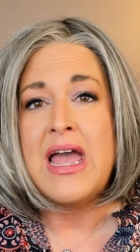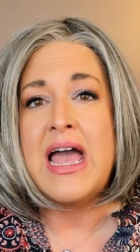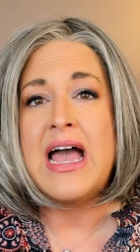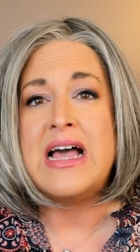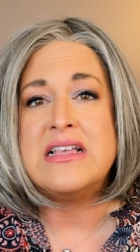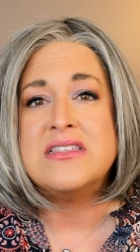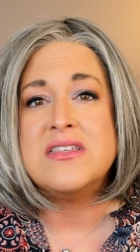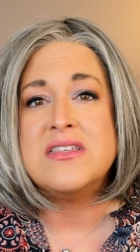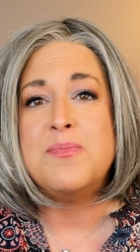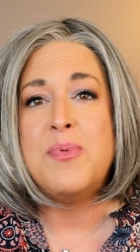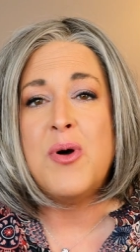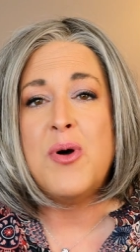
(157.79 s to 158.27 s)

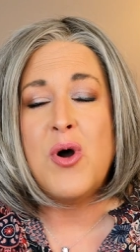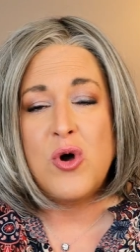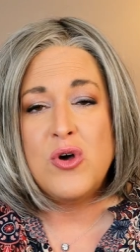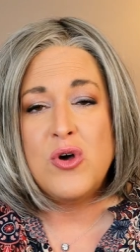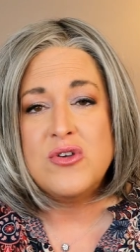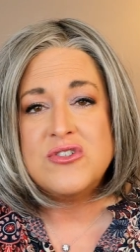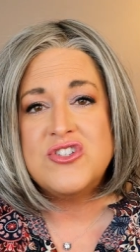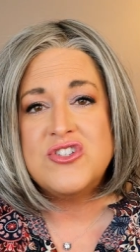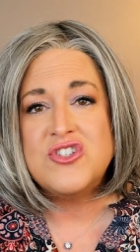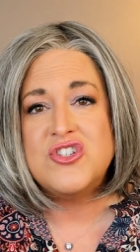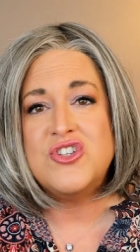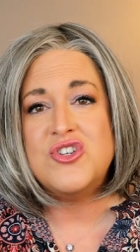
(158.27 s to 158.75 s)
as
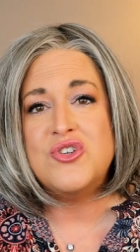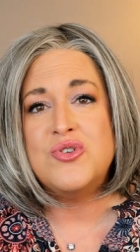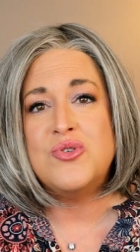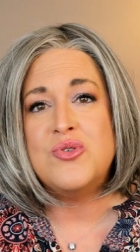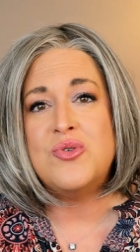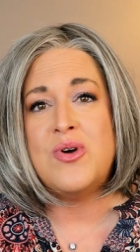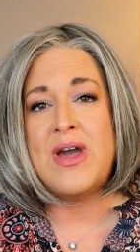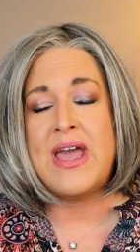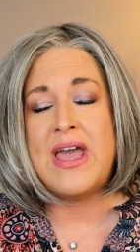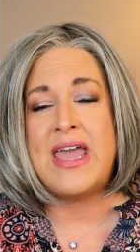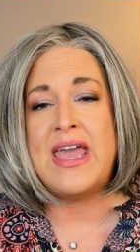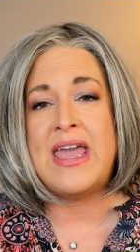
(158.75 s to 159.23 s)
opposed
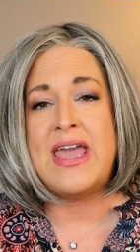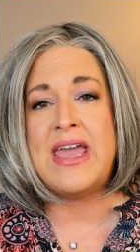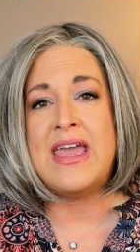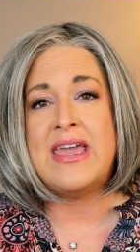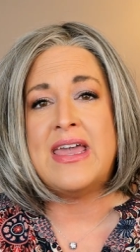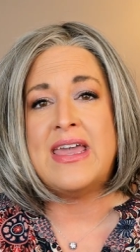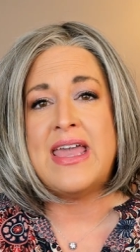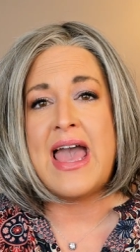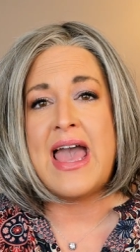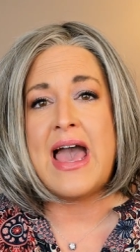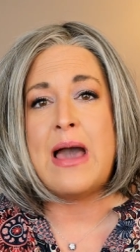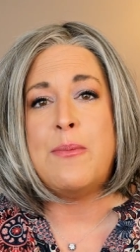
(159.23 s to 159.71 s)
to
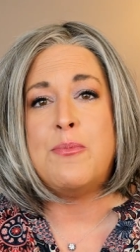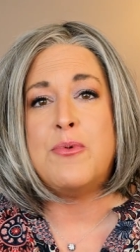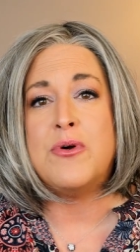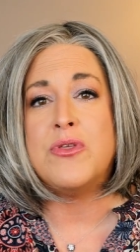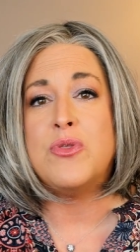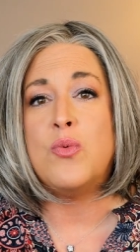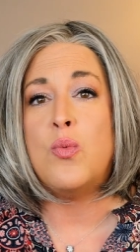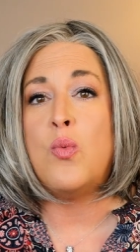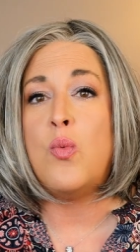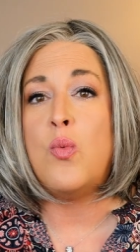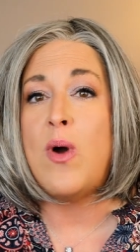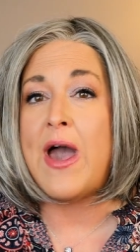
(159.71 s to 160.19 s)
a cap
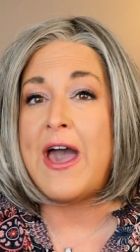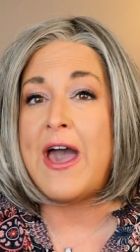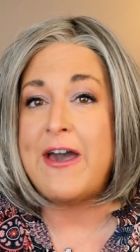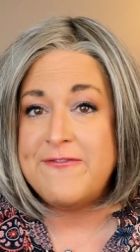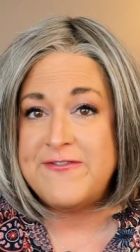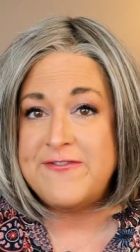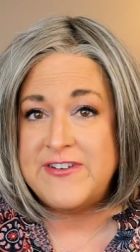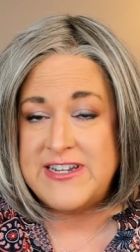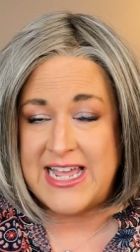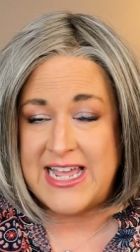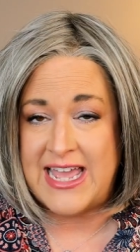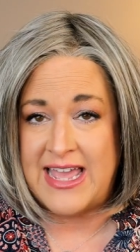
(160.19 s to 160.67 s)
with
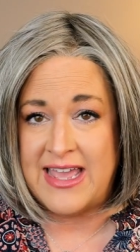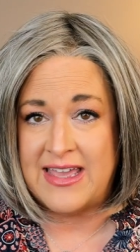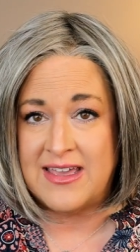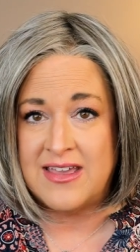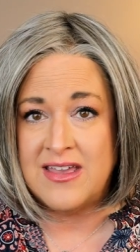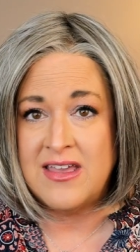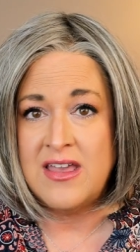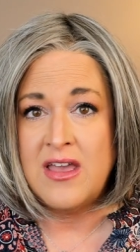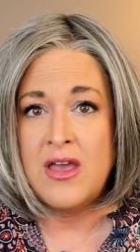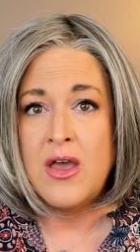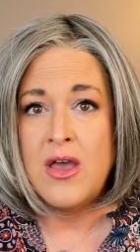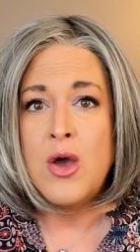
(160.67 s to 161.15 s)

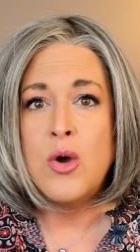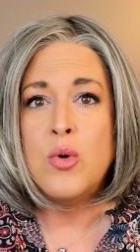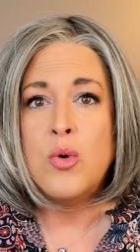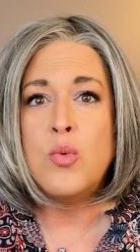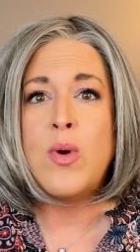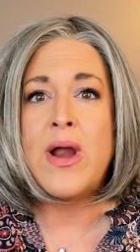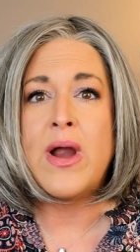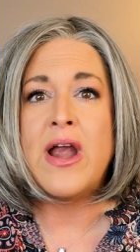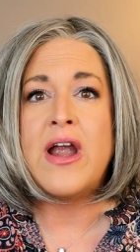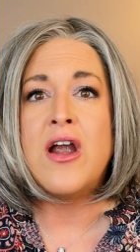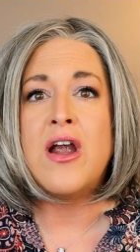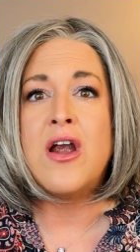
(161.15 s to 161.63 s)
wefting
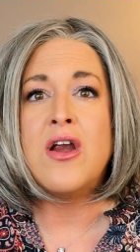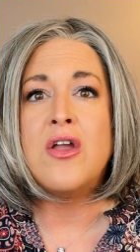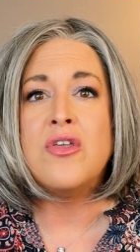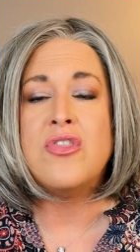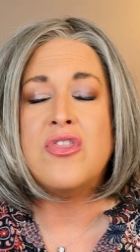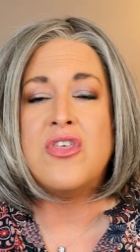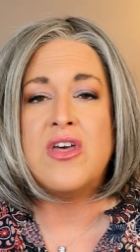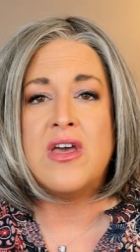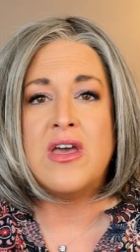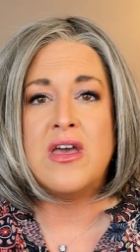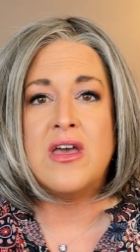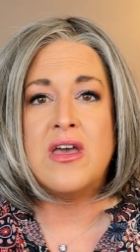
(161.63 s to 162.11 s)
where
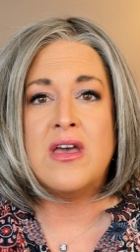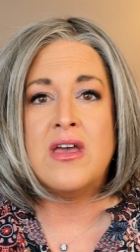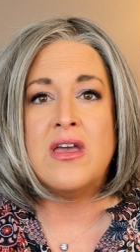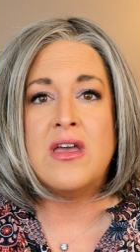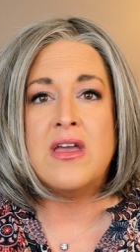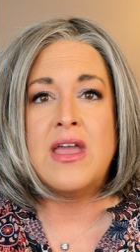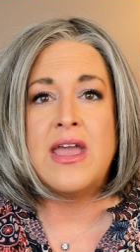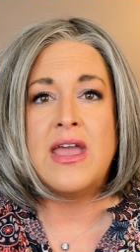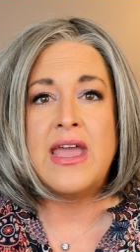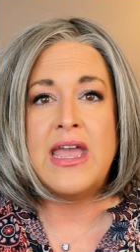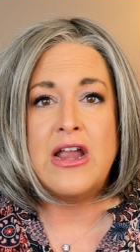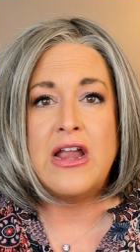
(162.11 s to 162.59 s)

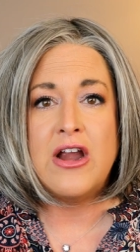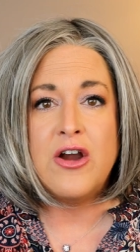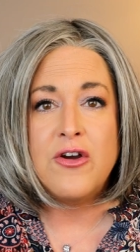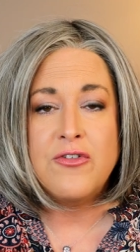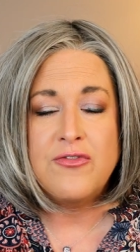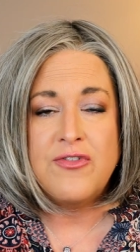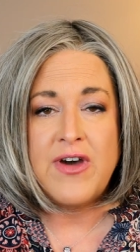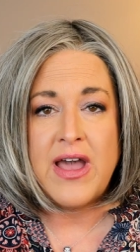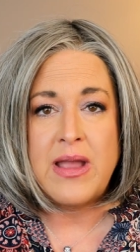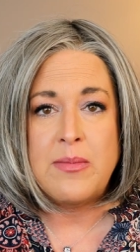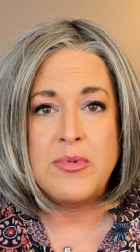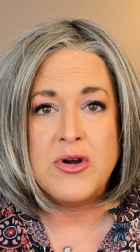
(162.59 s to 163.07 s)
the
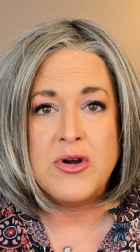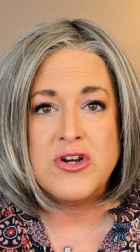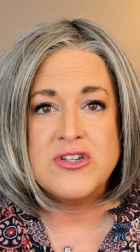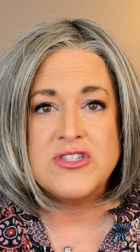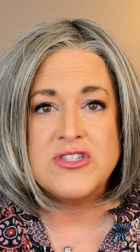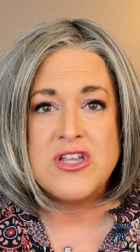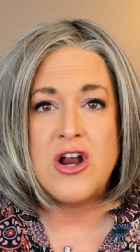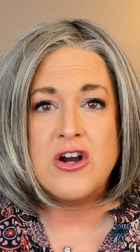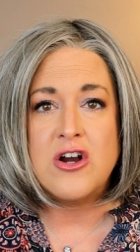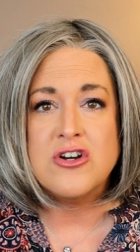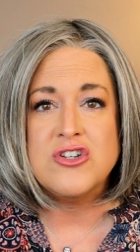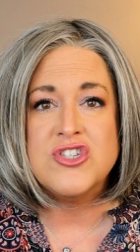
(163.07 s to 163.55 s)
hair
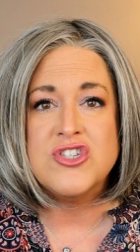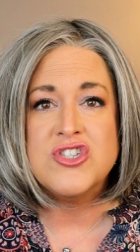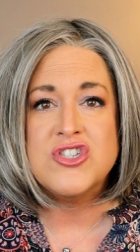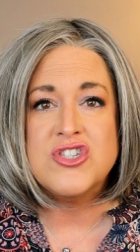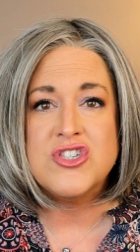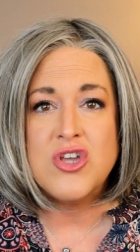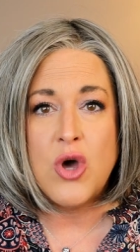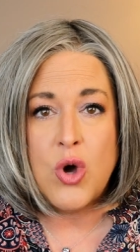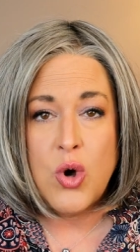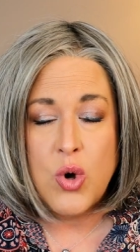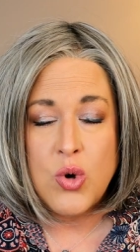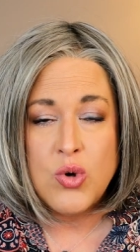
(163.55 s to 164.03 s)
fibers are
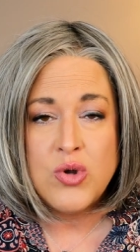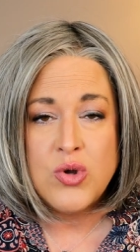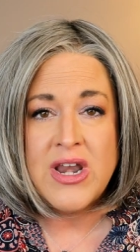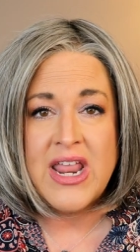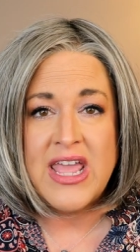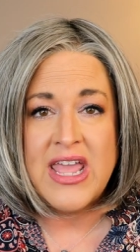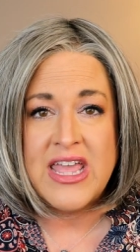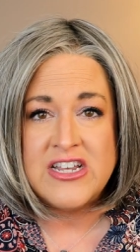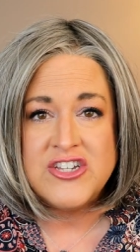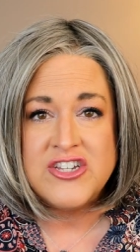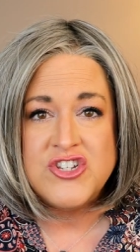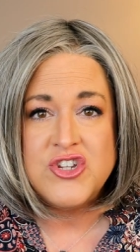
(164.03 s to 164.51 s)

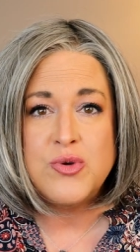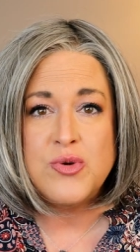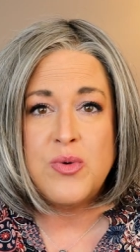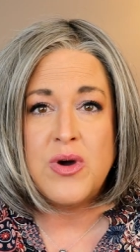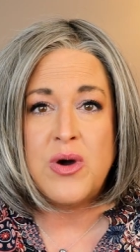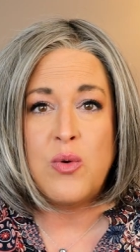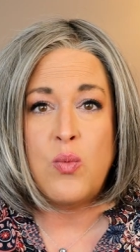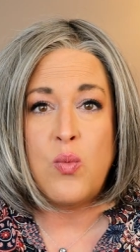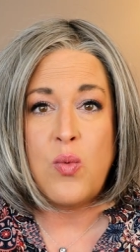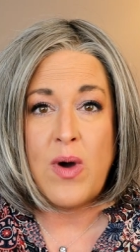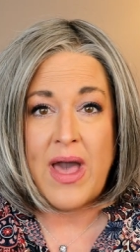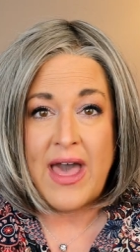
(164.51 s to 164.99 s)
sewn into
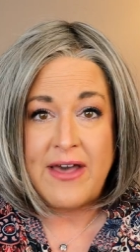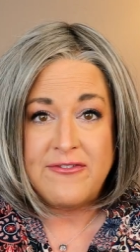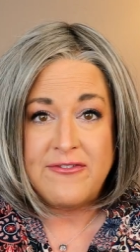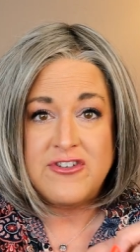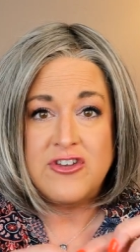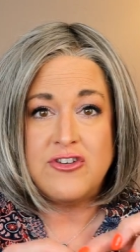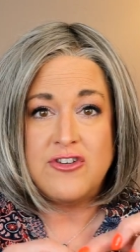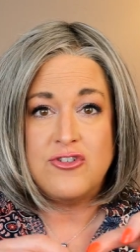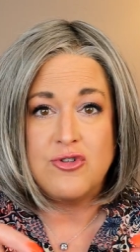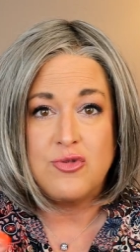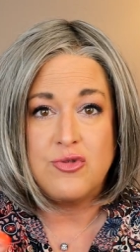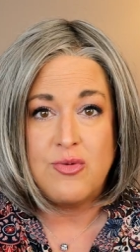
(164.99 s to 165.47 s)
a
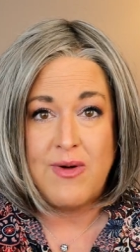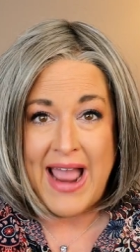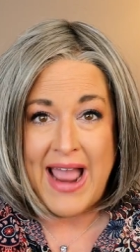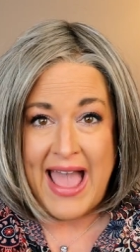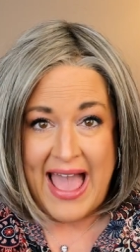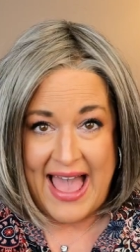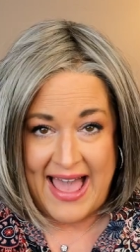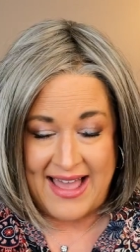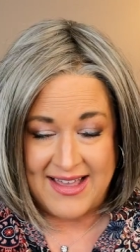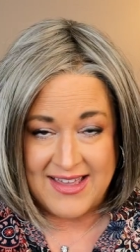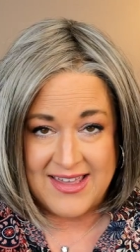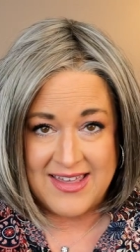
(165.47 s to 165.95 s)
weft
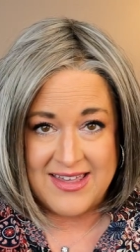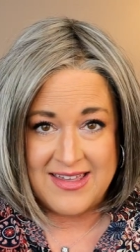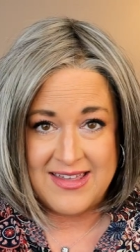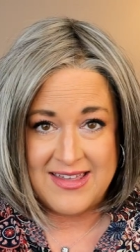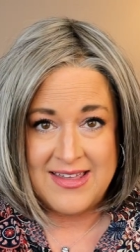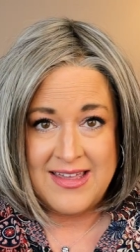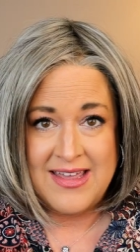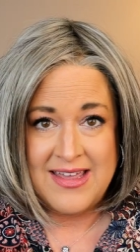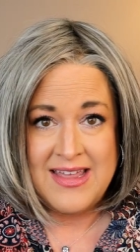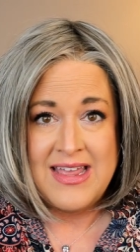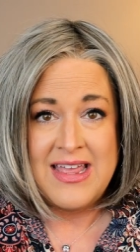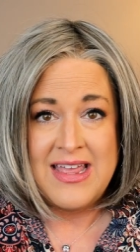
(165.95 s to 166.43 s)
track.